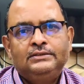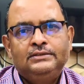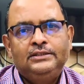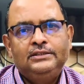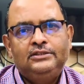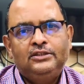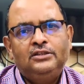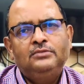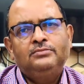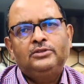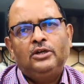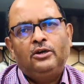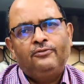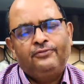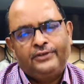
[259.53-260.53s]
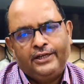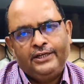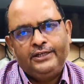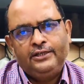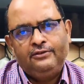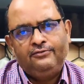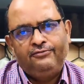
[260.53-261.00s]
The terms of
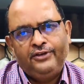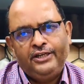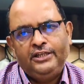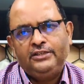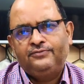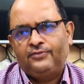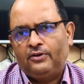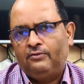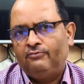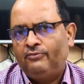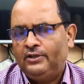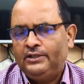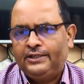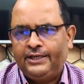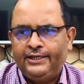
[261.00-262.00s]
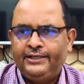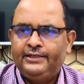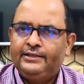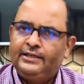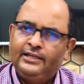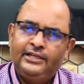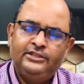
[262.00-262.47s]
credit varies from one
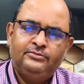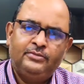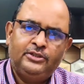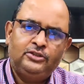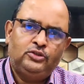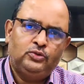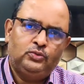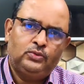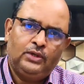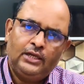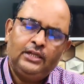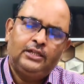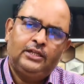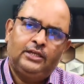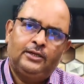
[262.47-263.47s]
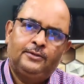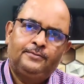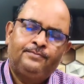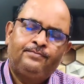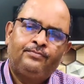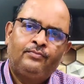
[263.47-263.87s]
credit arrangement to another.